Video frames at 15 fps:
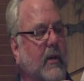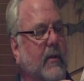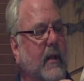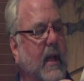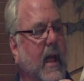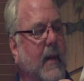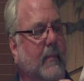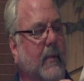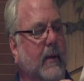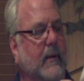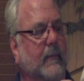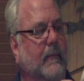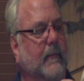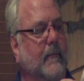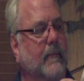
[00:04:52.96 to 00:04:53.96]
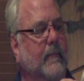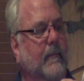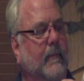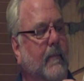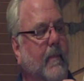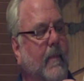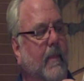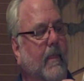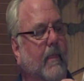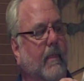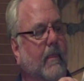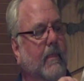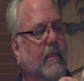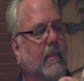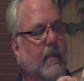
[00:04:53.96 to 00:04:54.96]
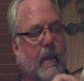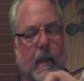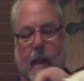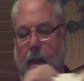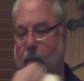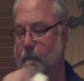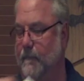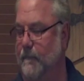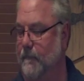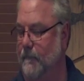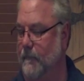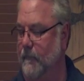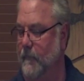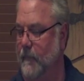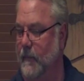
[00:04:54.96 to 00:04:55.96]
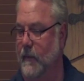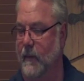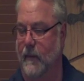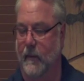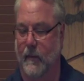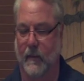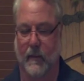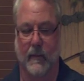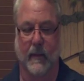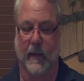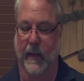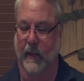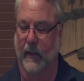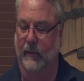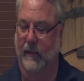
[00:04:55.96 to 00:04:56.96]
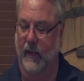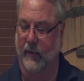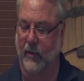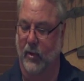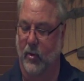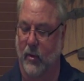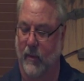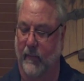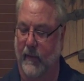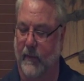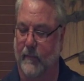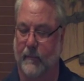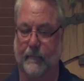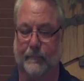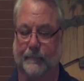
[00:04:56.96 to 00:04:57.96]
on the napkin. Okay. Again, let's take the Coravin.